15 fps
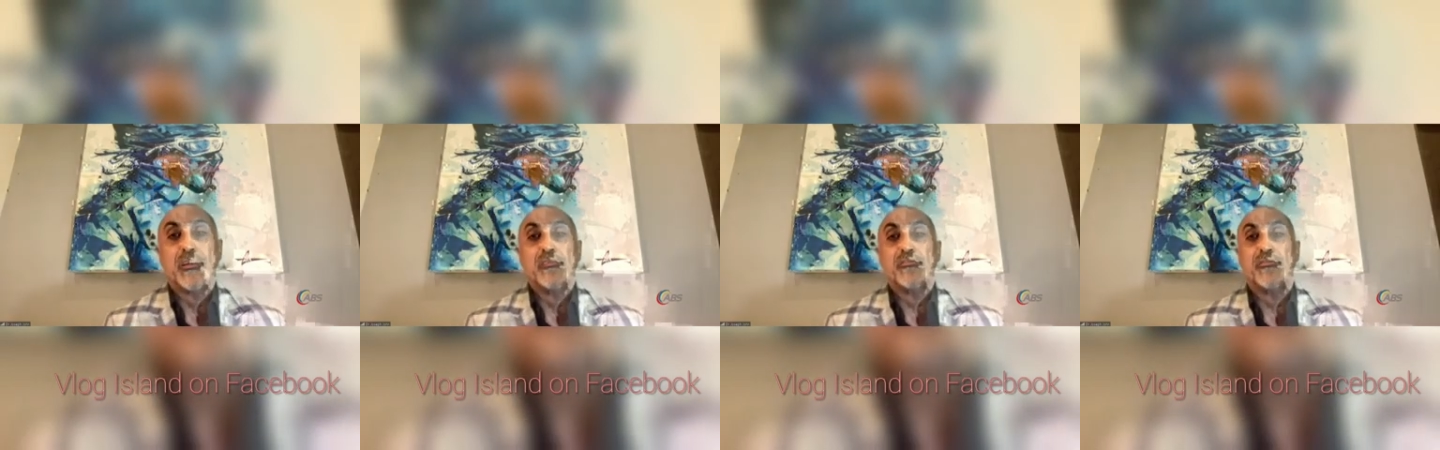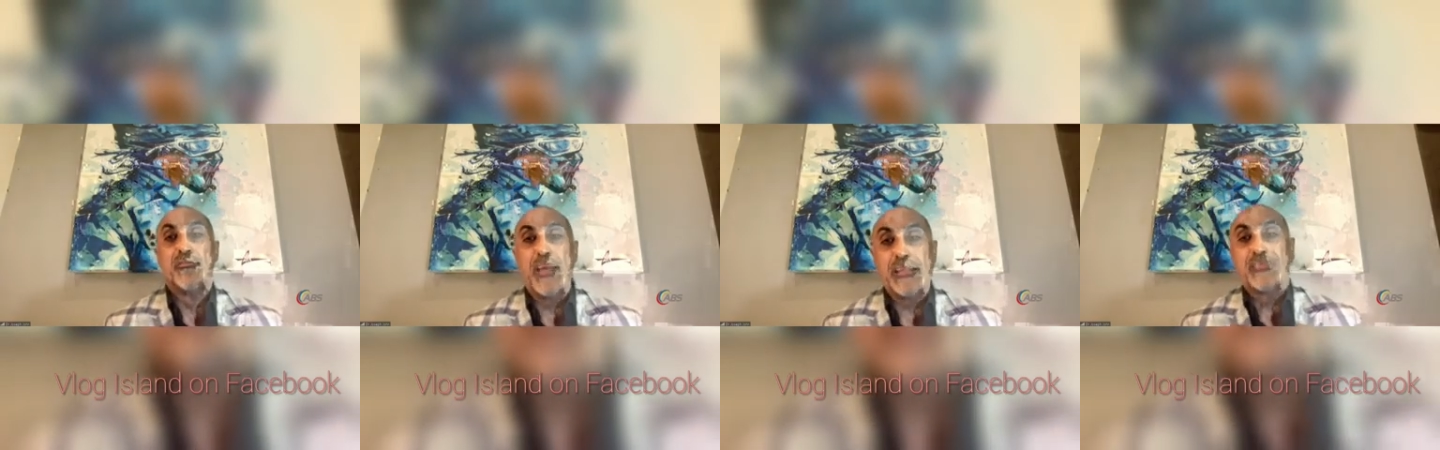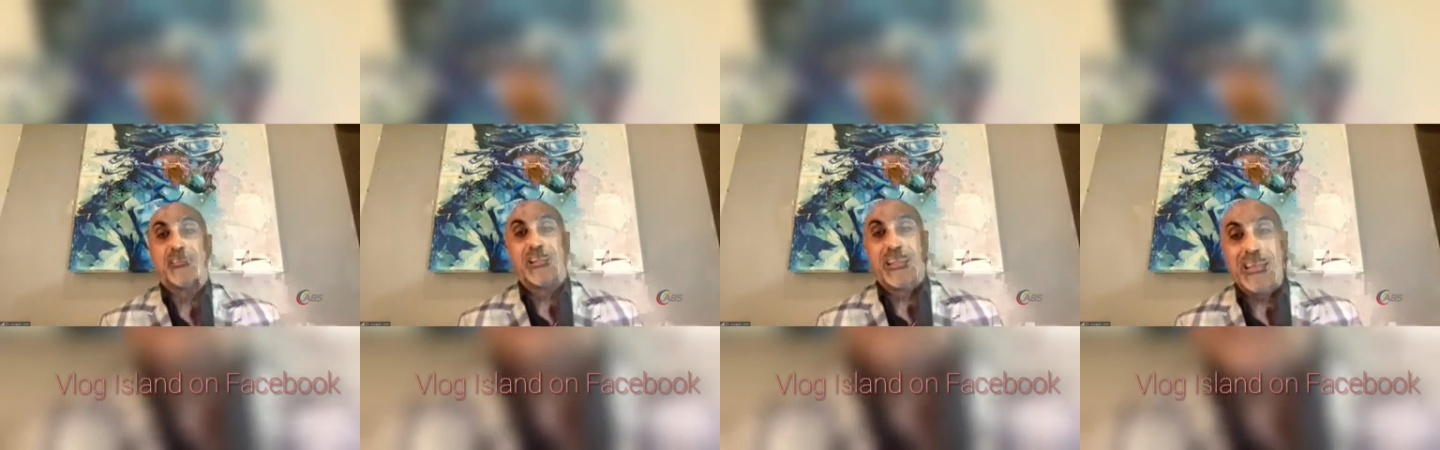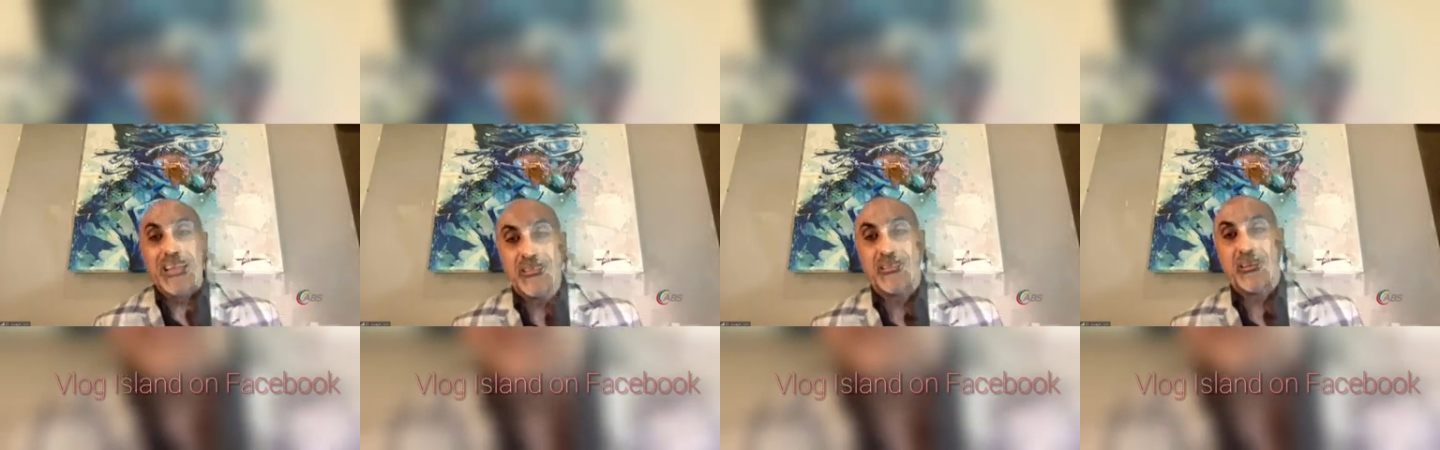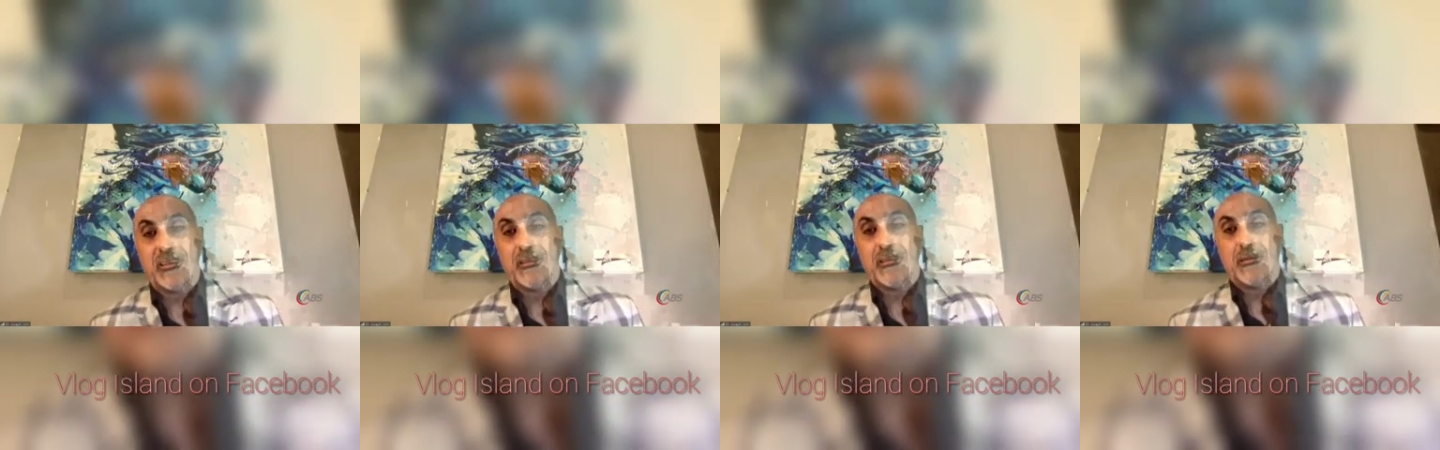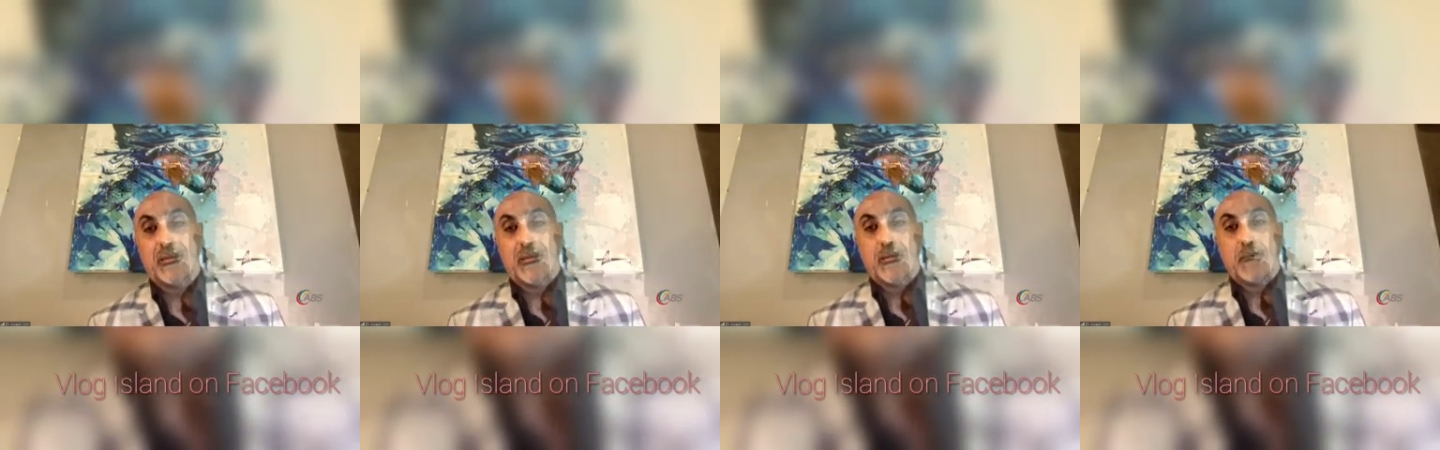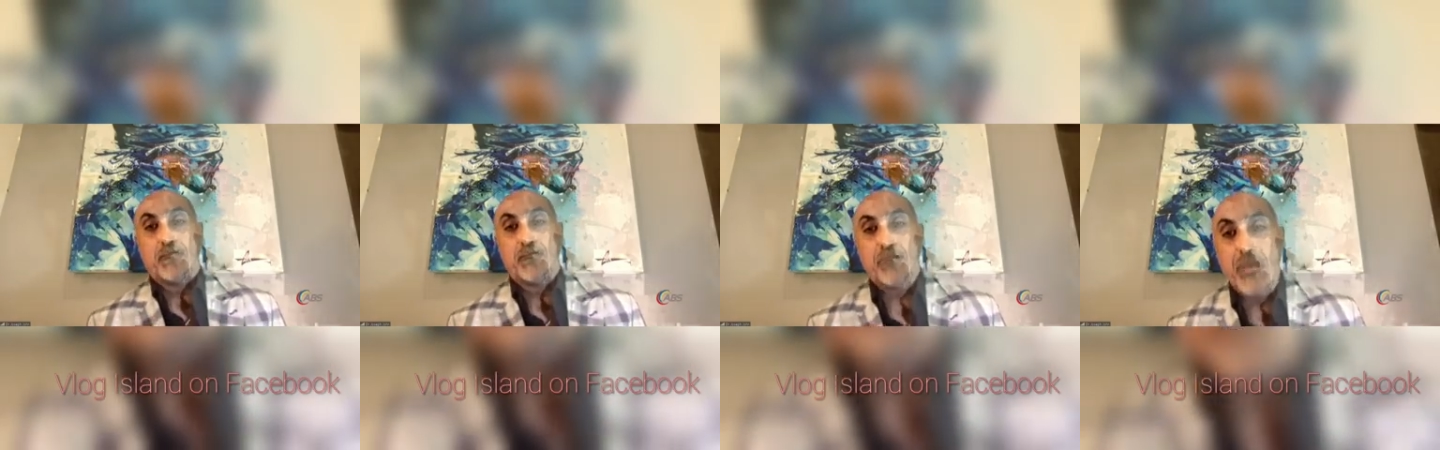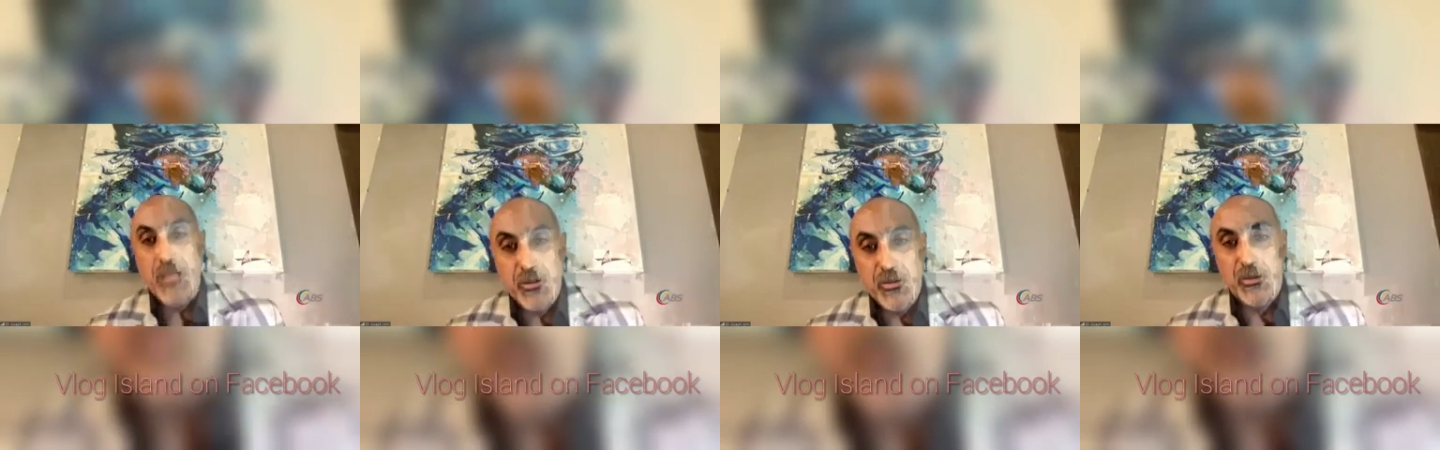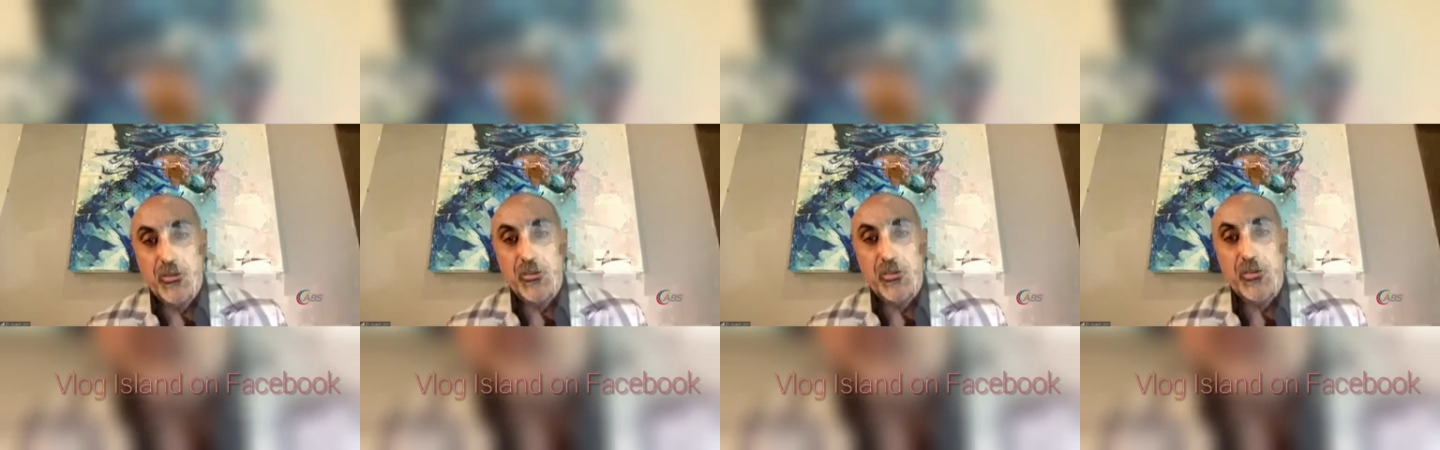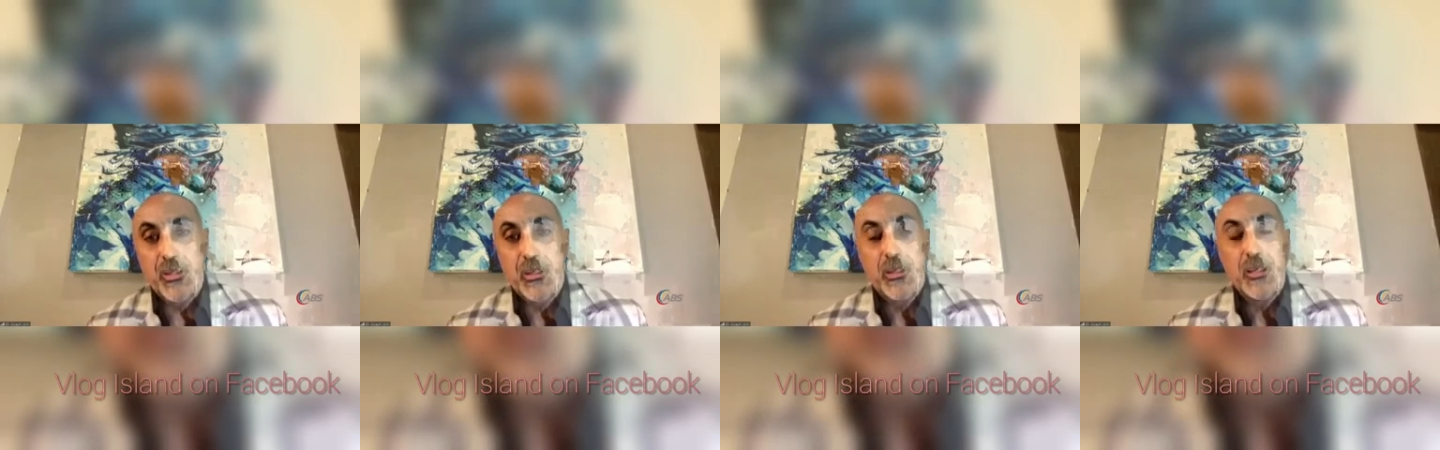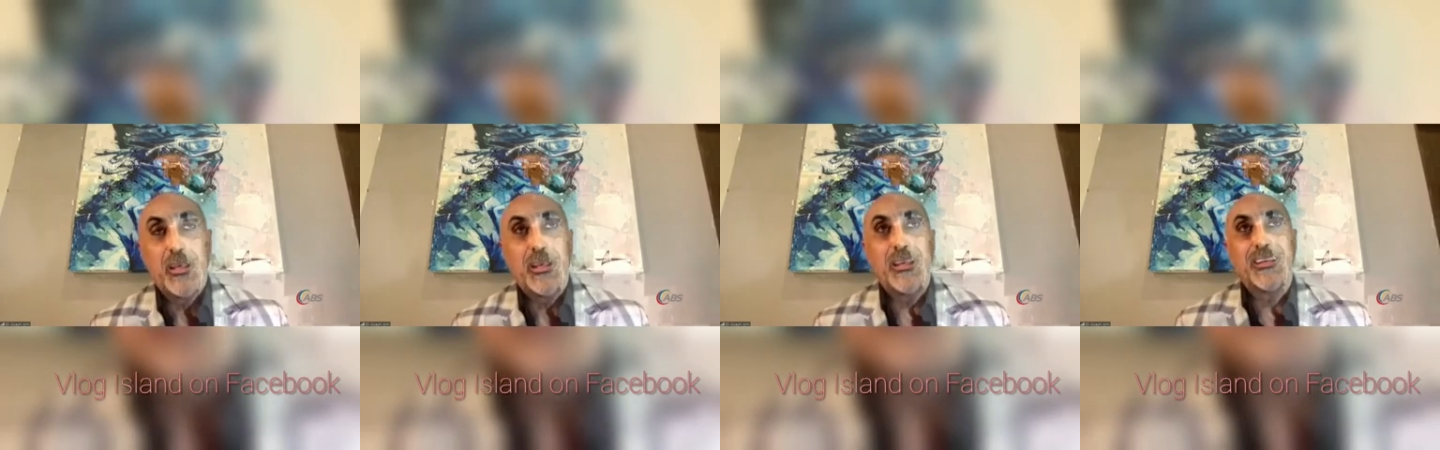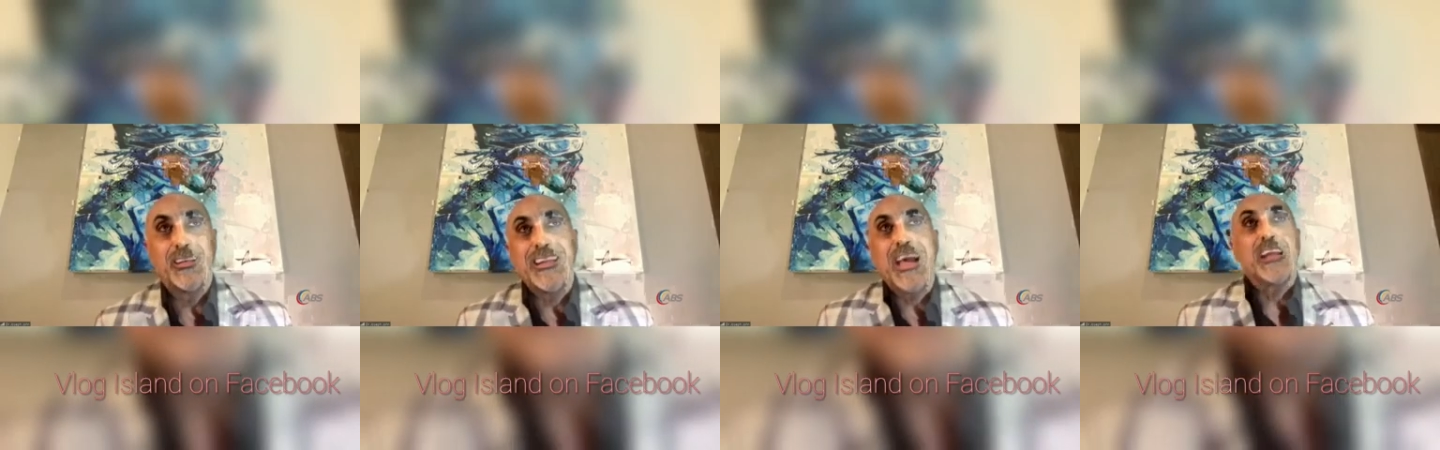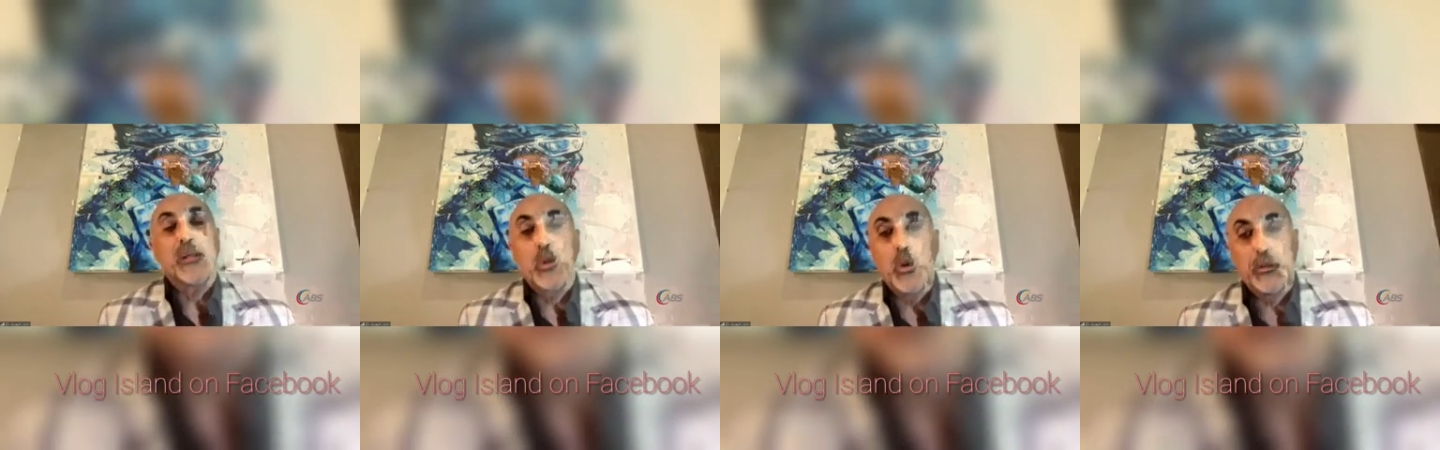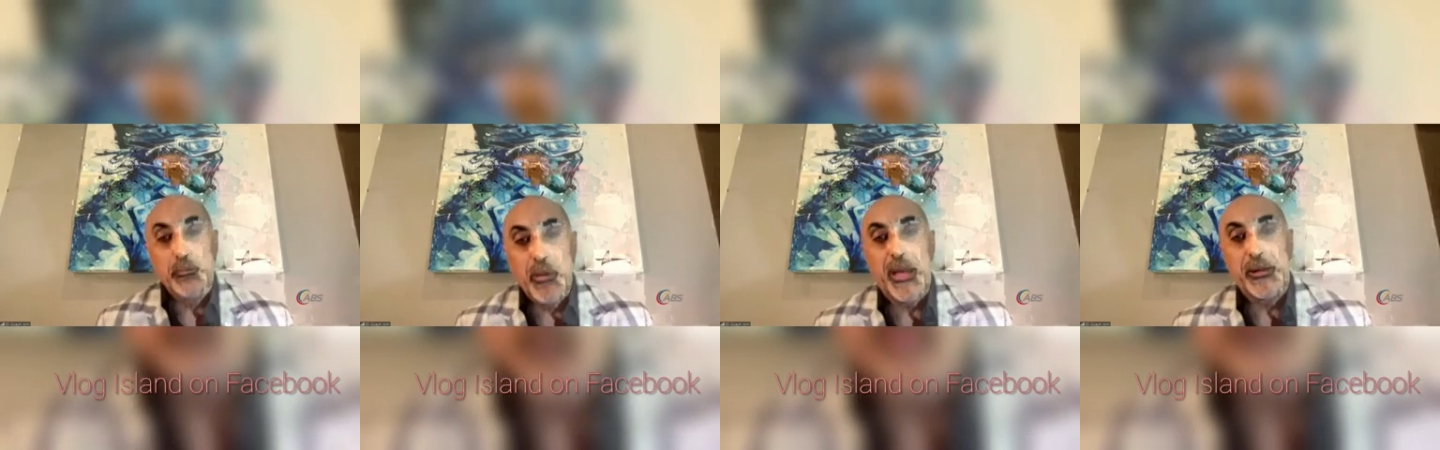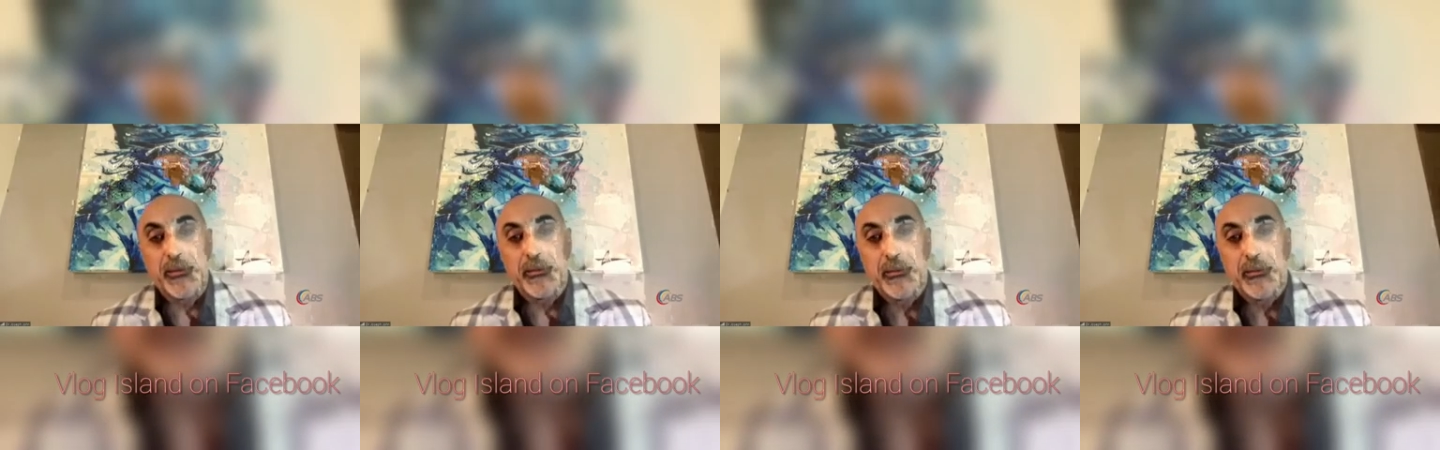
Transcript: ventilated patients in an adequate manner.